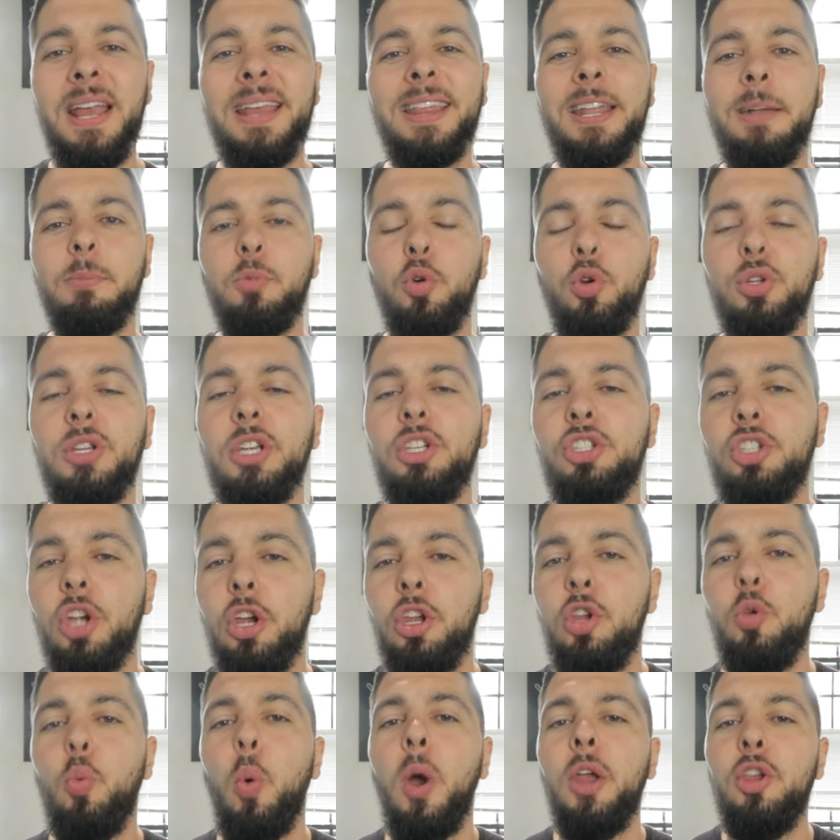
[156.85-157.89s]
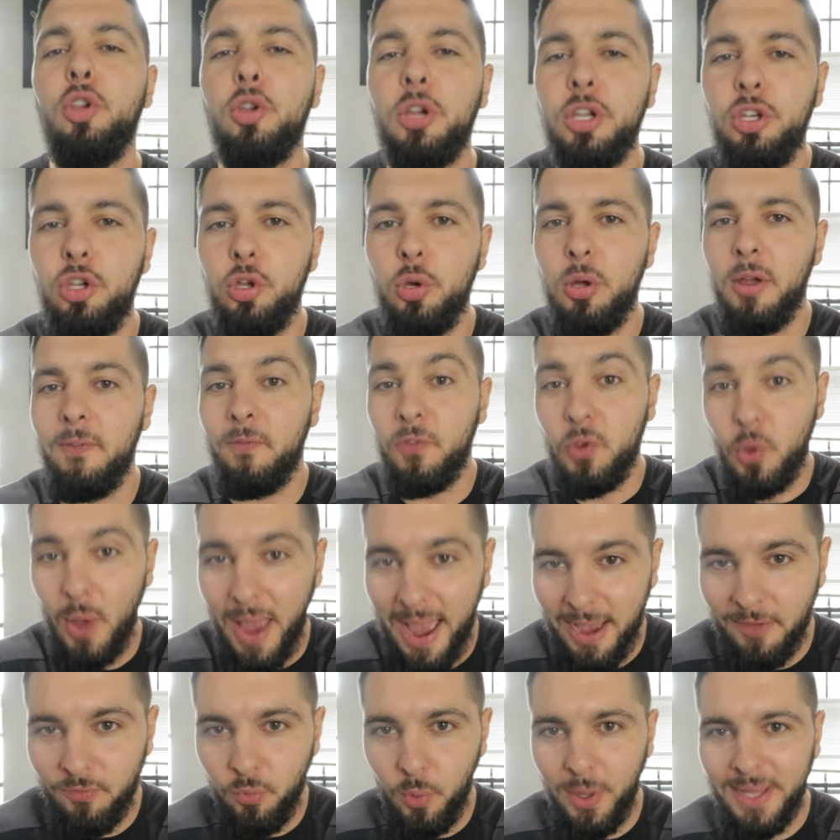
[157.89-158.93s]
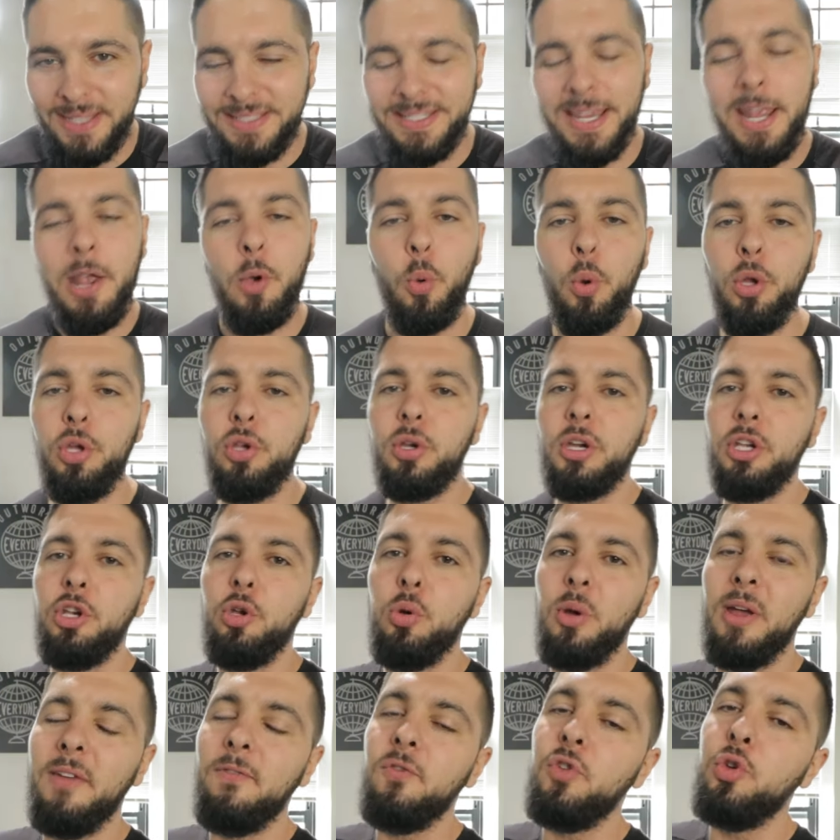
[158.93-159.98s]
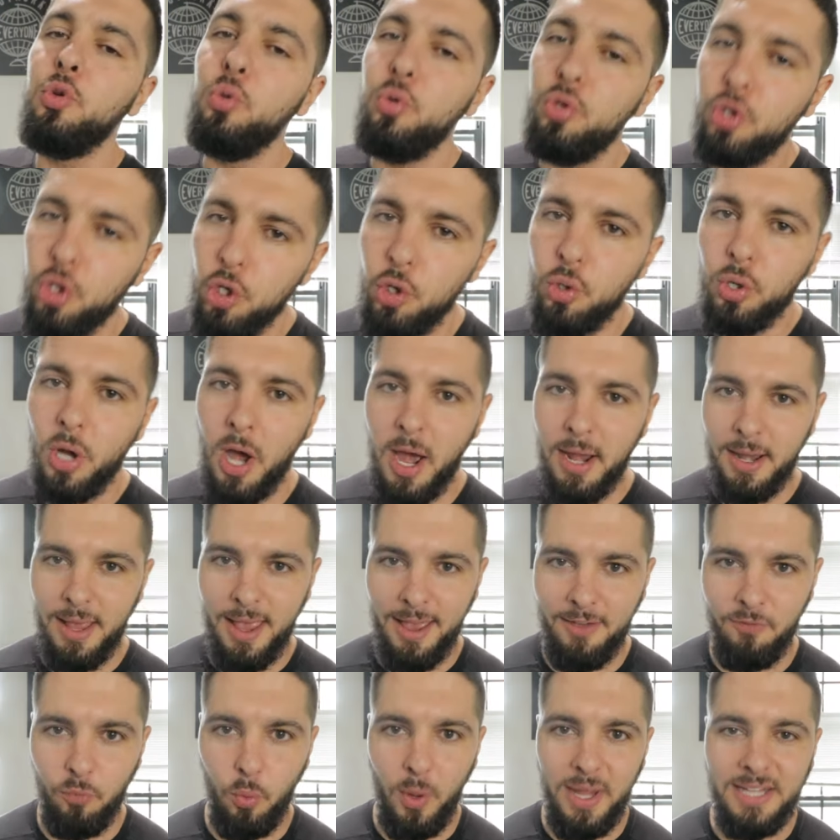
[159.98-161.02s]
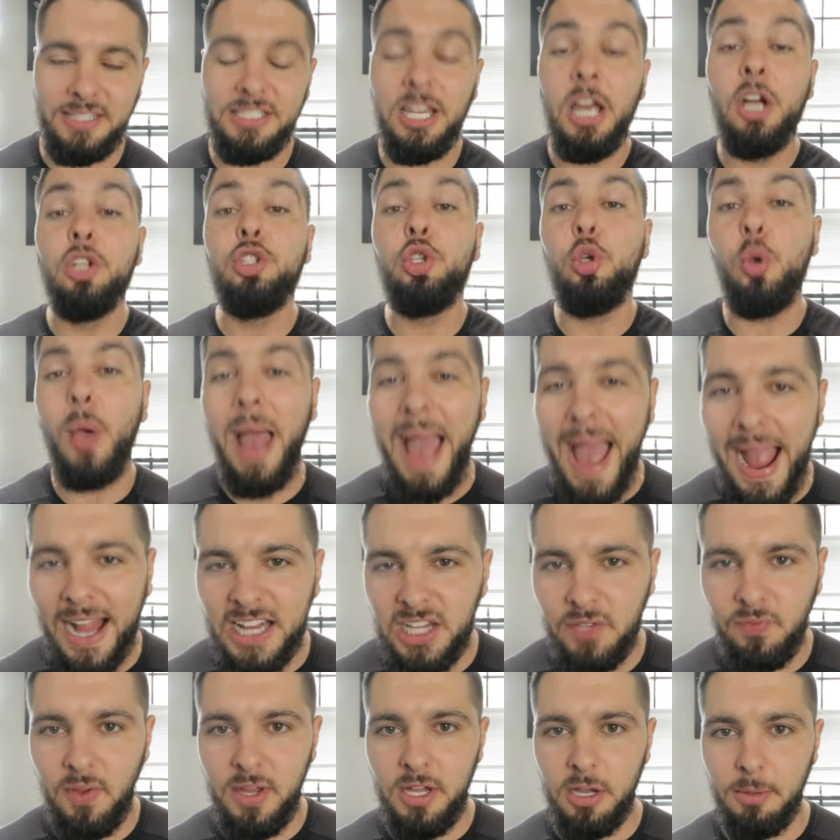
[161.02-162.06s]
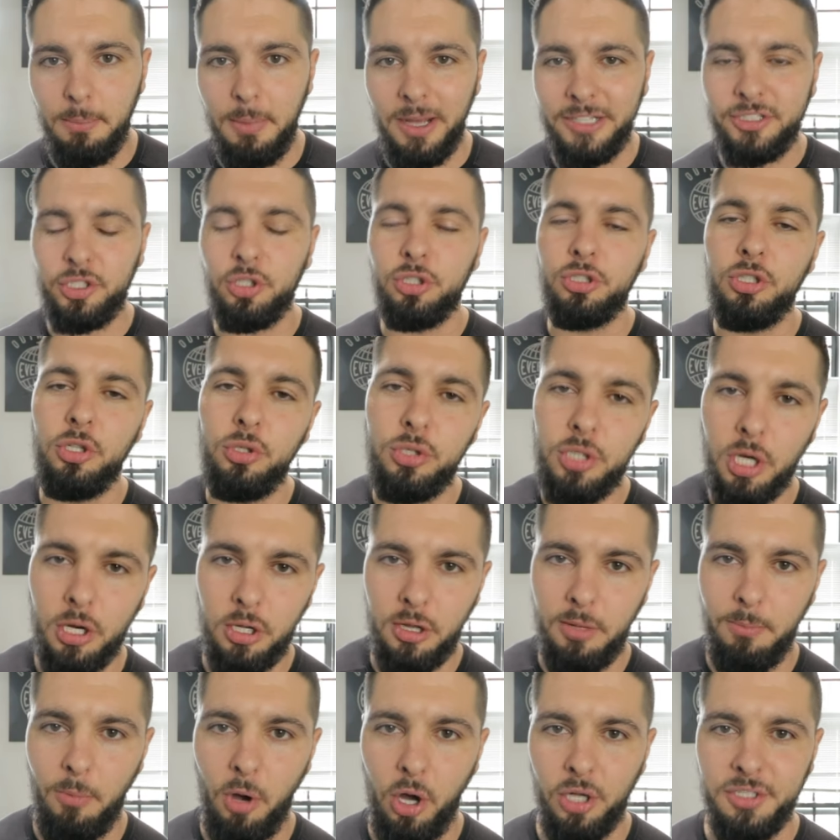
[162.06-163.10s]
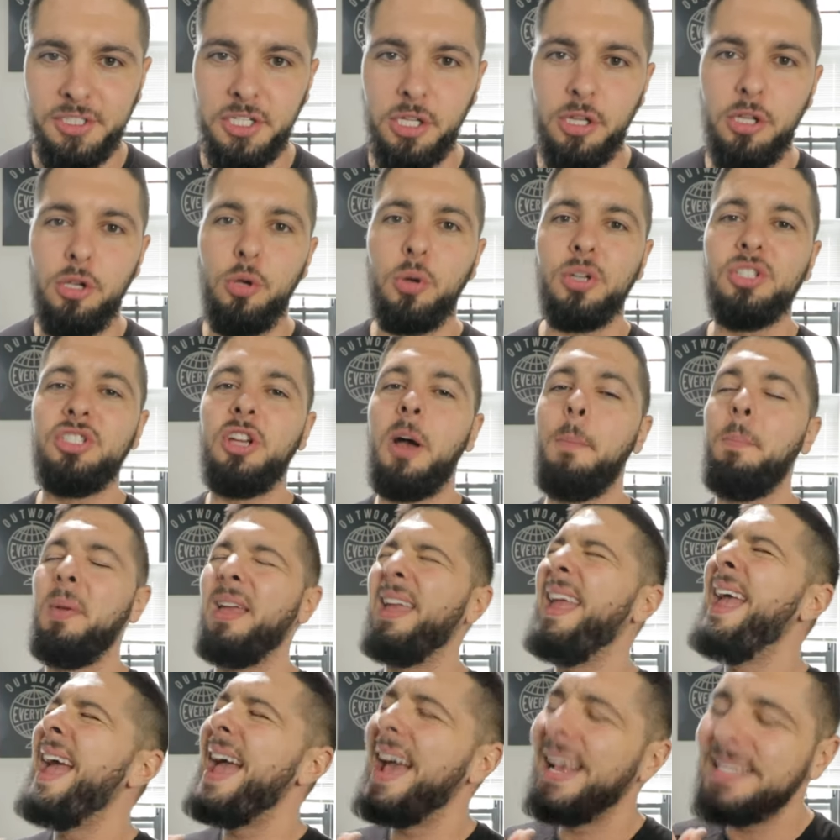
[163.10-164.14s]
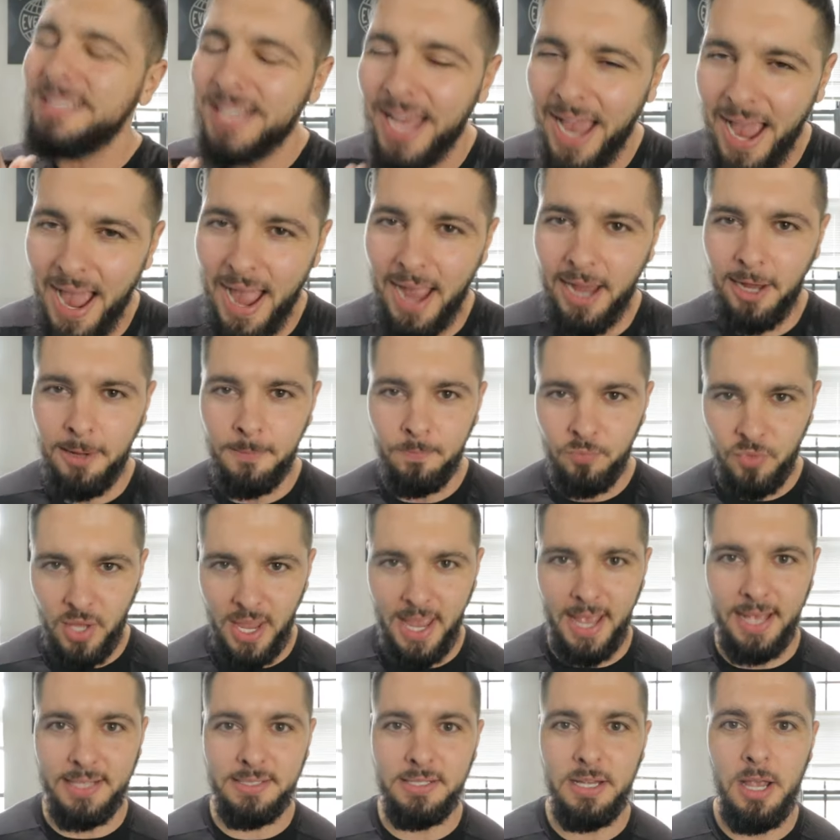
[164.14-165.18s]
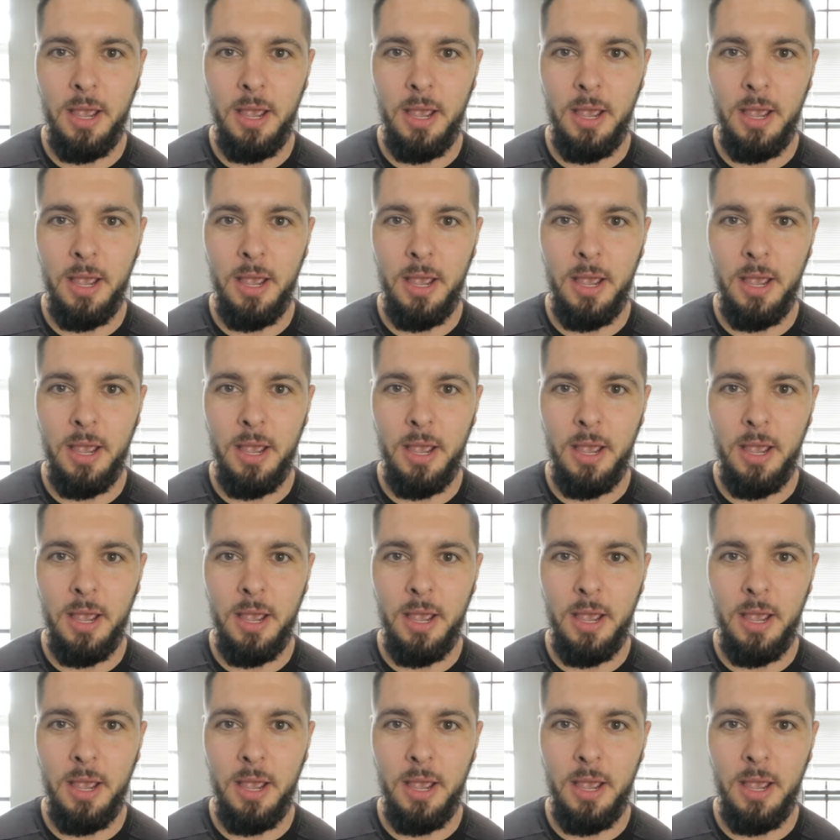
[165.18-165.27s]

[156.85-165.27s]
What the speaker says: Then I'm going to show you what you could do if you have weights, what you could do if you do not have weights to activate your muscles, to turn them on so that you are jumping as high as